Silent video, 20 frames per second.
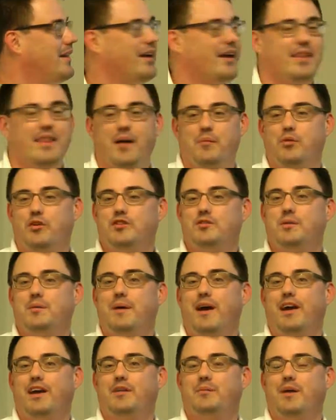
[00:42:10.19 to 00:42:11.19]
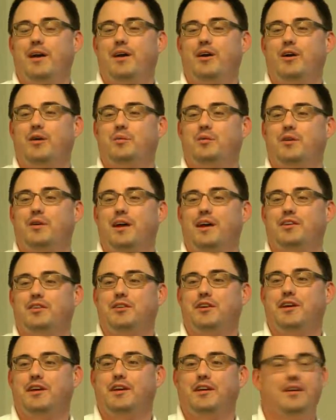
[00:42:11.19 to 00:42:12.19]
And that puts me back in my home
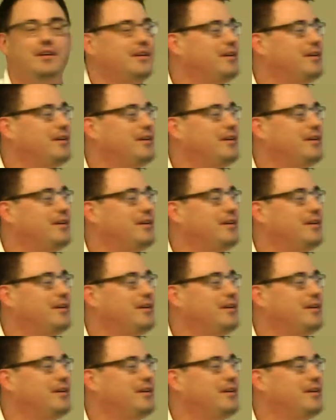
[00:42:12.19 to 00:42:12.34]
directory.